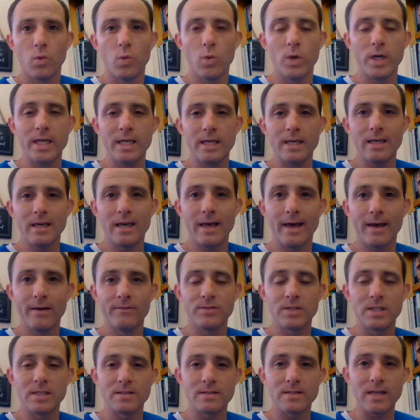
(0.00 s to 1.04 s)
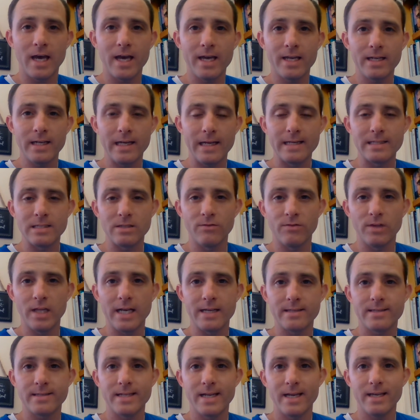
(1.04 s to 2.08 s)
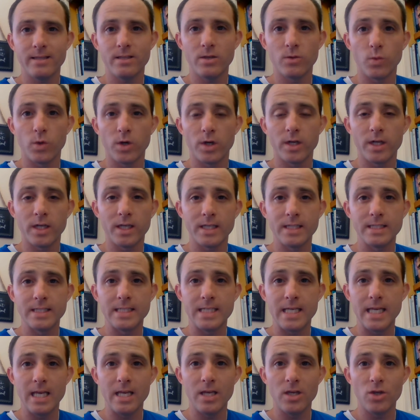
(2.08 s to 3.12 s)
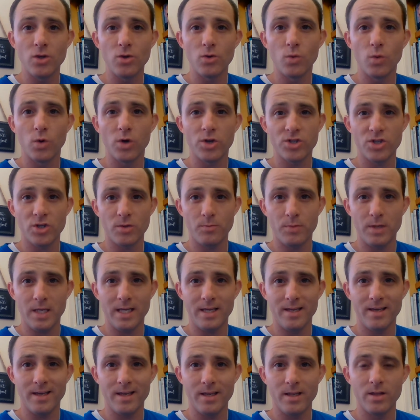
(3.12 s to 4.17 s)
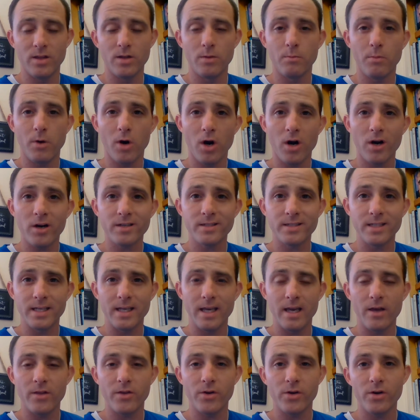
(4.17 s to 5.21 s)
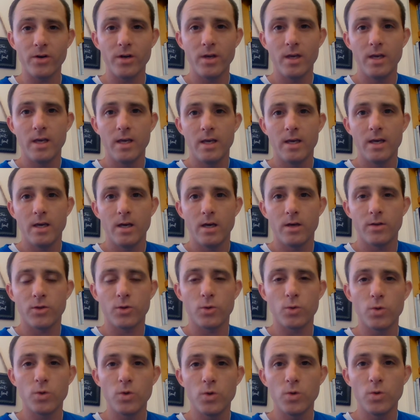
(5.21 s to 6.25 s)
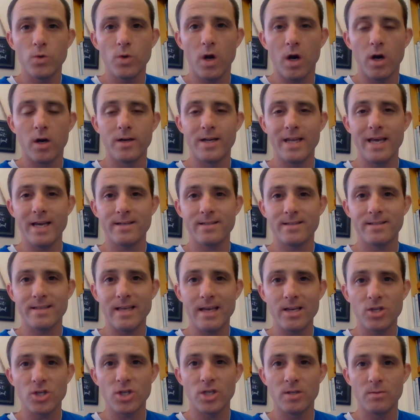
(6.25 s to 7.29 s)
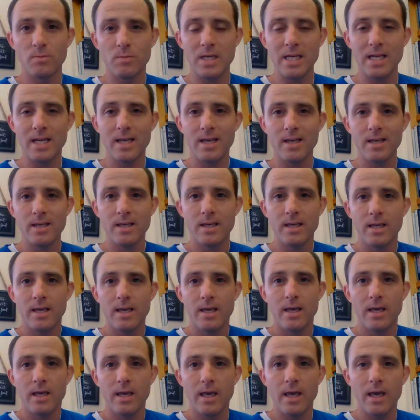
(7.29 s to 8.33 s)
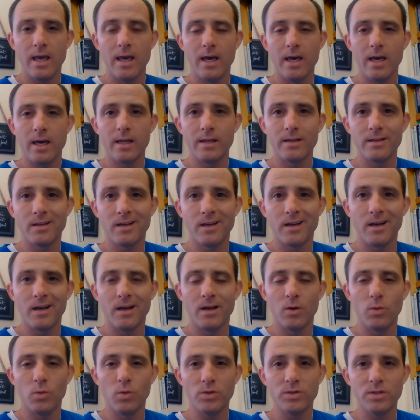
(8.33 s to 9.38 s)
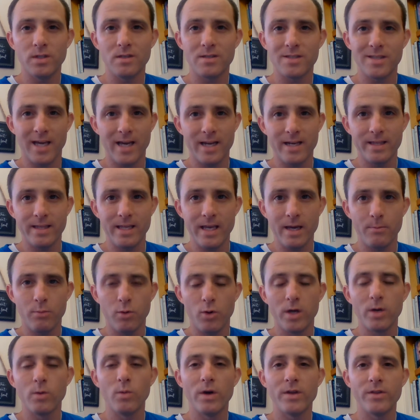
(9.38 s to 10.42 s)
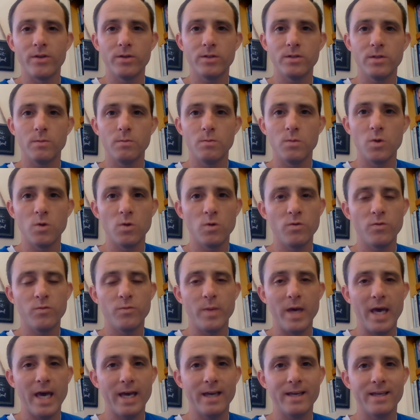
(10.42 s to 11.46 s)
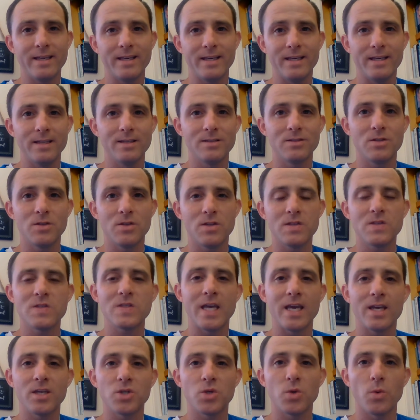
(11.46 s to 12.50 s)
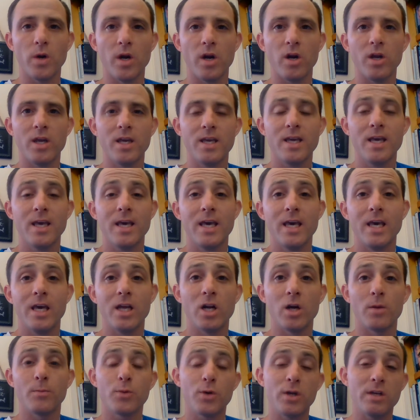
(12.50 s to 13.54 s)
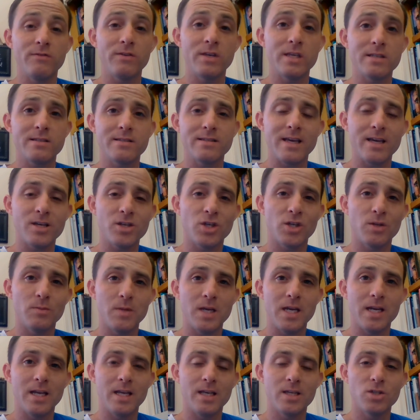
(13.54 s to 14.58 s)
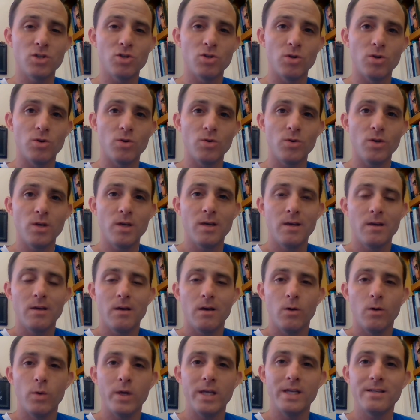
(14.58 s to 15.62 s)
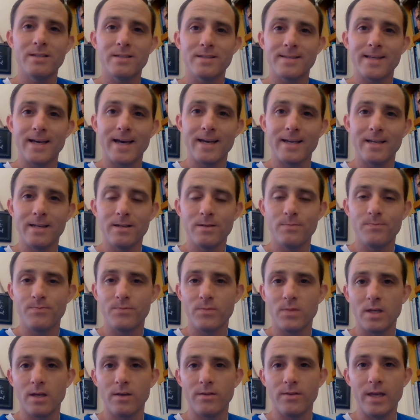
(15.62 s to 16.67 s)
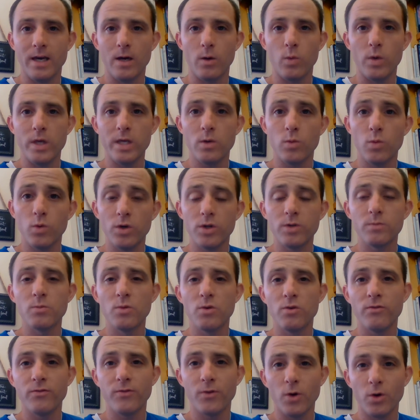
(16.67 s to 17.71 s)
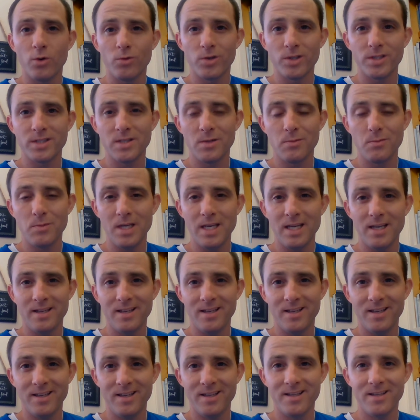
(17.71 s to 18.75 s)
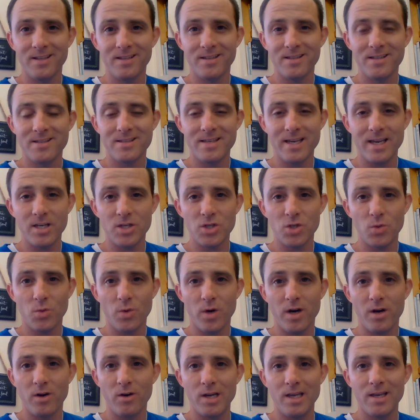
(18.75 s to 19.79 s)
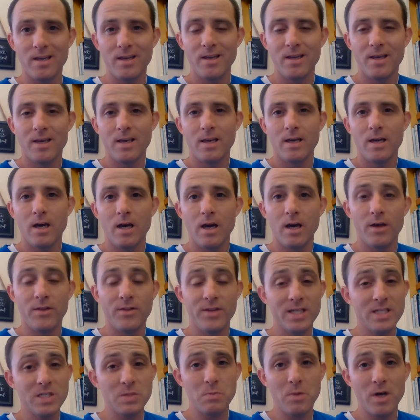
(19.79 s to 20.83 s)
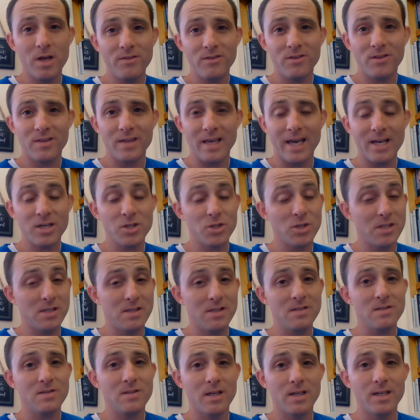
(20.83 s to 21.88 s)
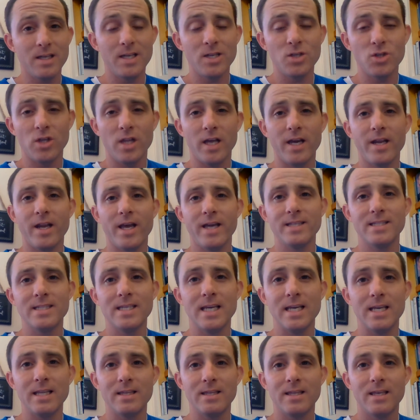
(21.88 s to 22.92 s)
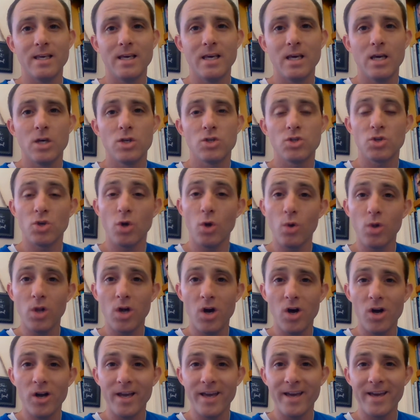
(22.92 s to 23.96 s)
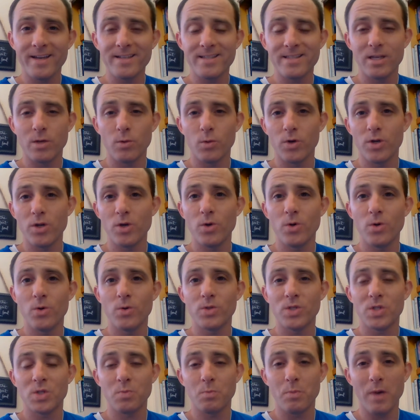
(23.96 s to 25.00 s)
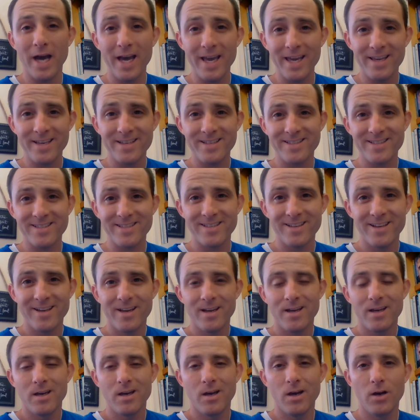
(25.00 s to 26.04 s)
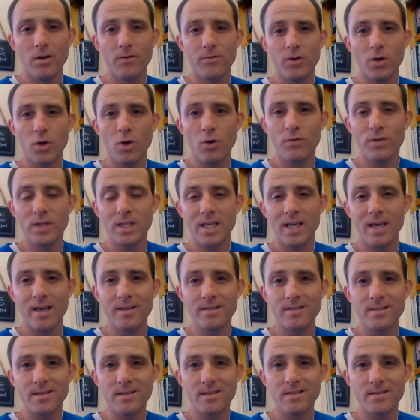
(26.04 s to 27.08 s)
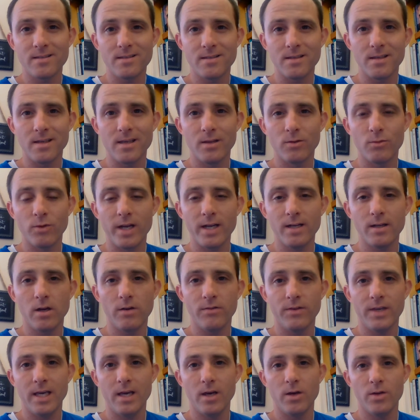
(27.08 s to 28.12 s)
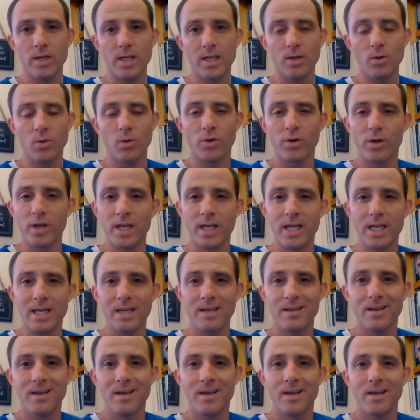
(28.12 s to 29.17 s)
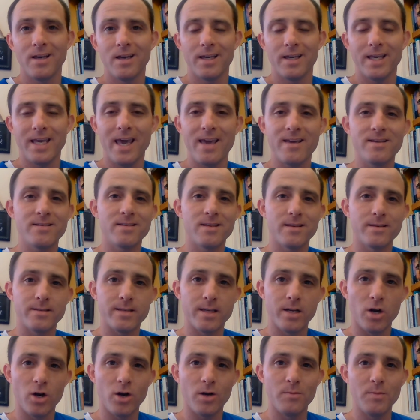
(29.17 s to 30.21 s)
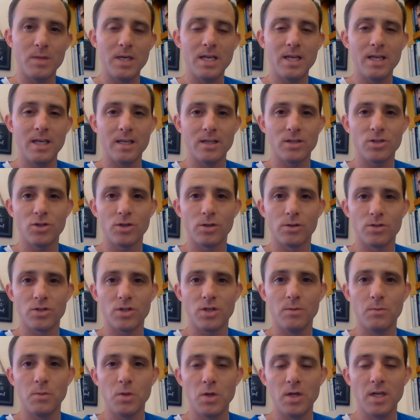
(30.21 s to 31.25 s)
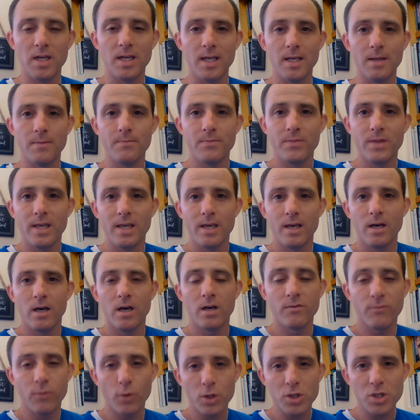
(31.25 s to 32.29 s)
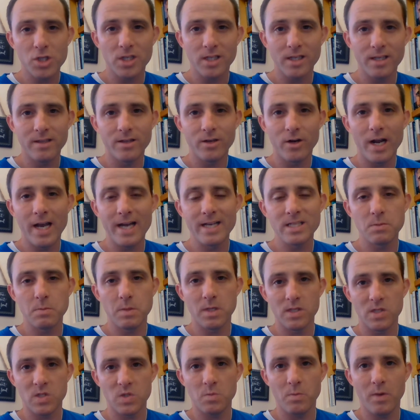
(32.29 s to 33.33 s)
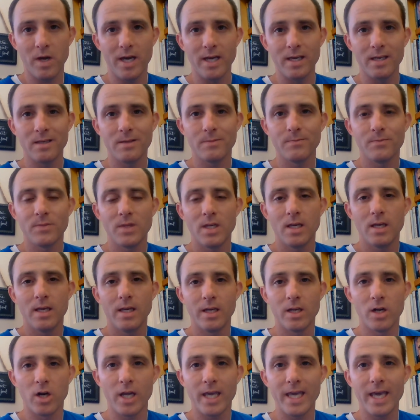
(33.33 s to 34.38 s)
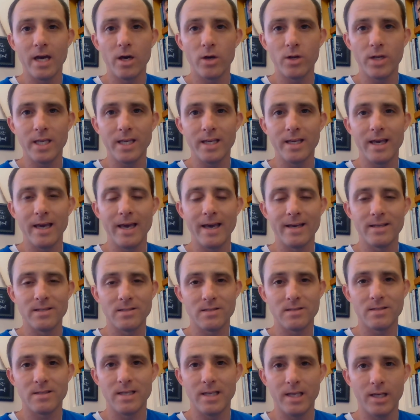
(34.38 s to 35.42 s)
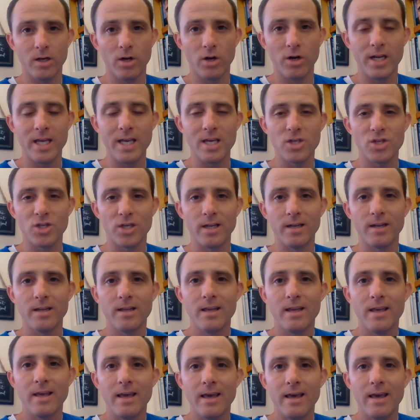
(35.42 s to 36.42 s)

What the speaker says: We have decided as of last night that we're going to continue worshiping in the park together through our next session meeting, and we'll decide at that point whether to move back into the sanctuary. In our previous session meeting in June, we had decided that we would move forward to meet in the sanctuary this month, actually this Sunday, July 19th, so long as there were no spikes of COVID cases in Randolph County or any cases in our immediate church community. Unfortunately, there has been a spike in our county as in our nation.